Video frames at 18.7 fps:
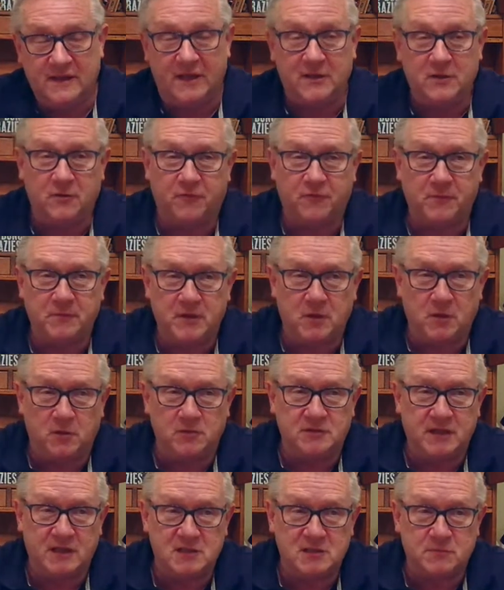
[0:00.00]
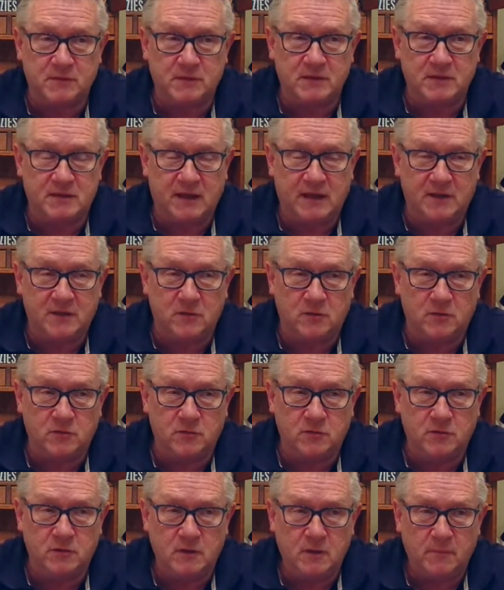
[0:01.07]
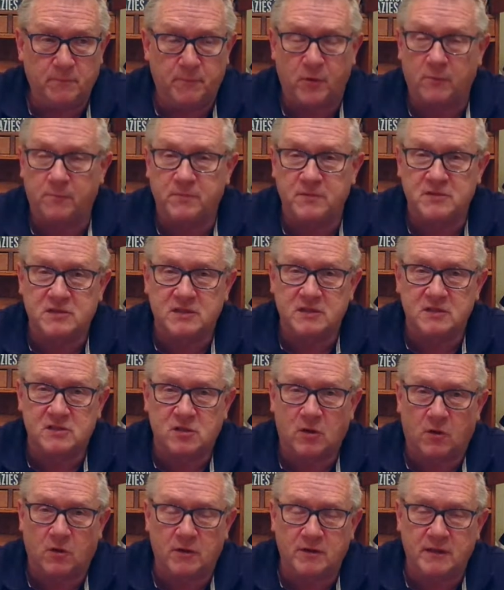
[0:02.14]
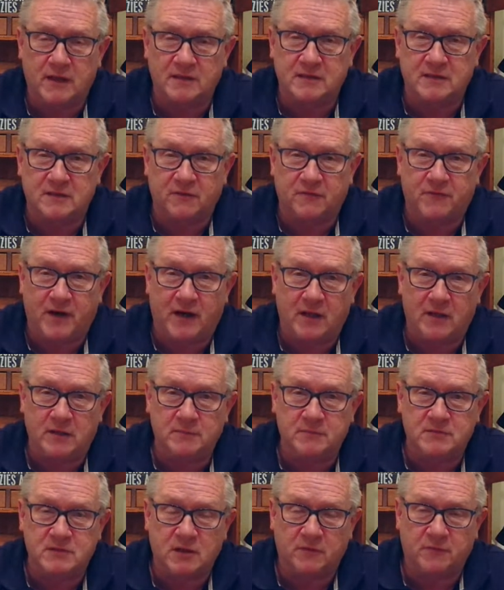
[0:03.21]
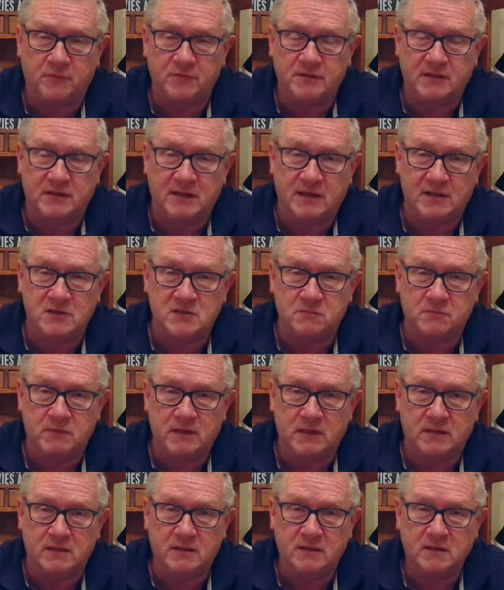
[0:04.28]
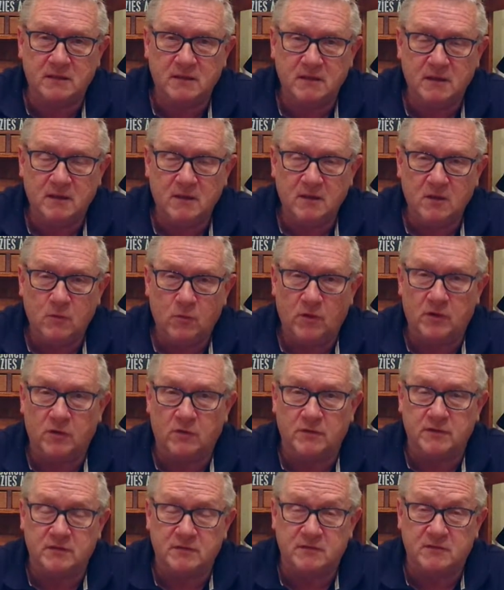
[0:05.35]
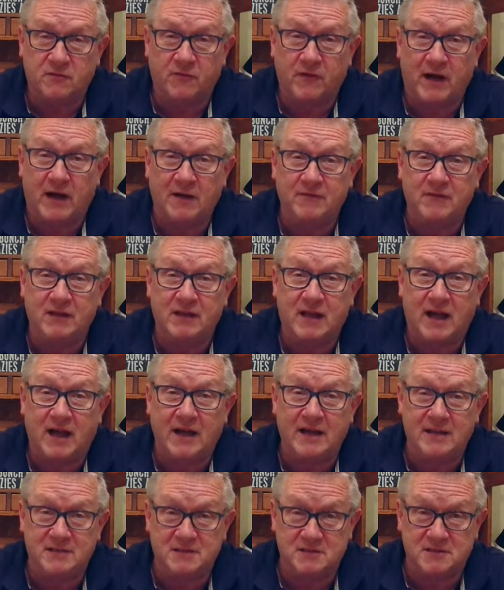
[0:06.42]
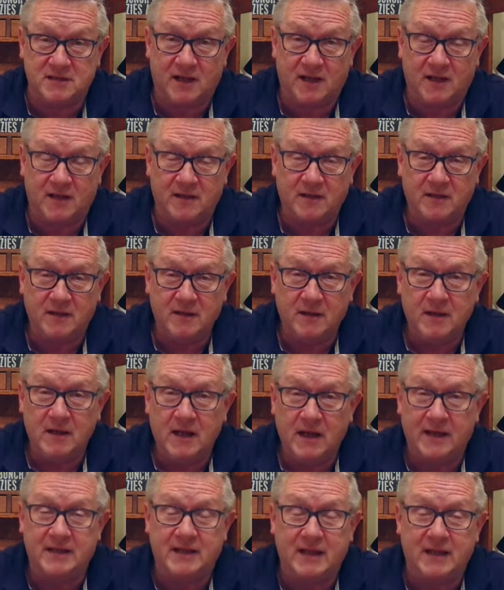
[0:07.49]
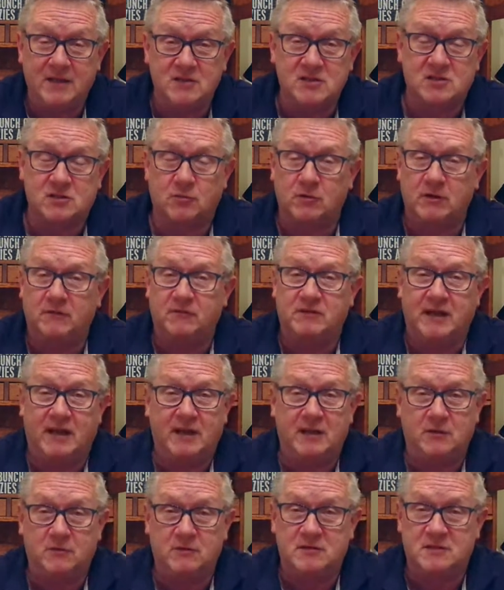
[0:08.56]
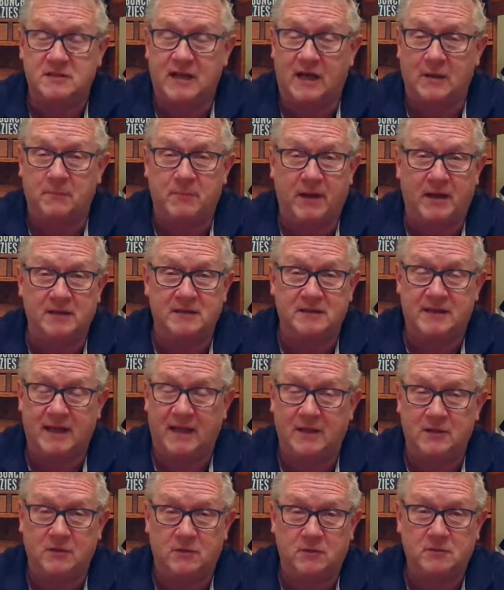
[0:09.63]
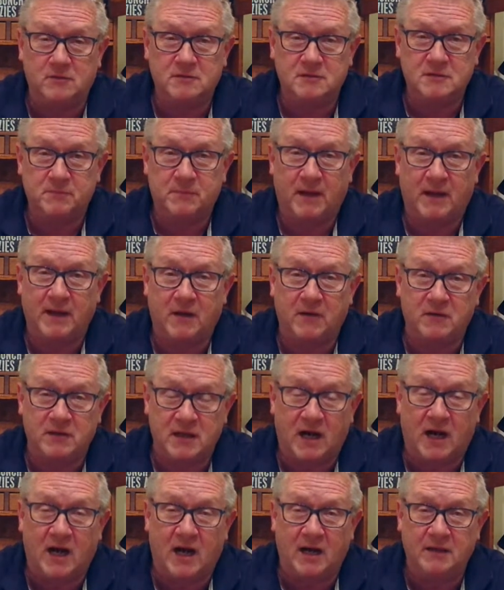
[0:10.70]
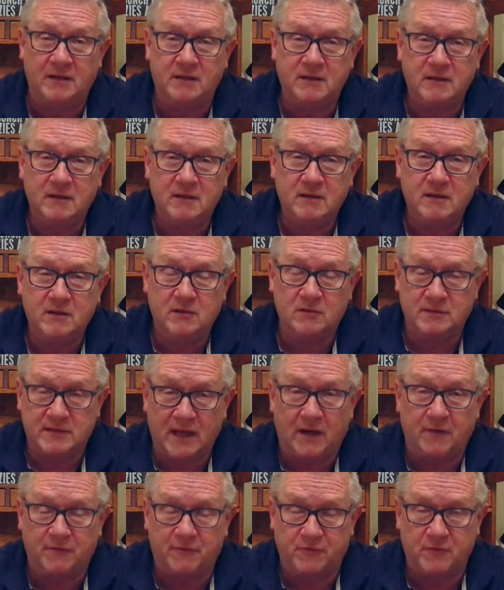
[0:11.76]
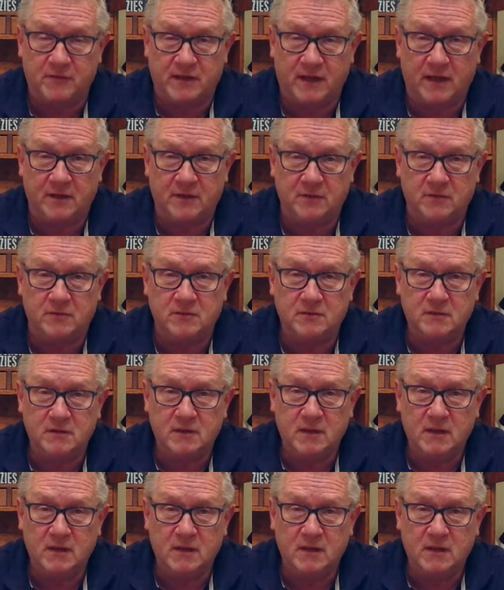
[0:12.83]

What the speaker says: Daniel from the Old Testament. Daniel who purposed in his heart not to defile himself with the king's meat. Went on to survive the lion's den. And again, the story of Daniel is not about Daniel. It's about how God looked out for Daniel.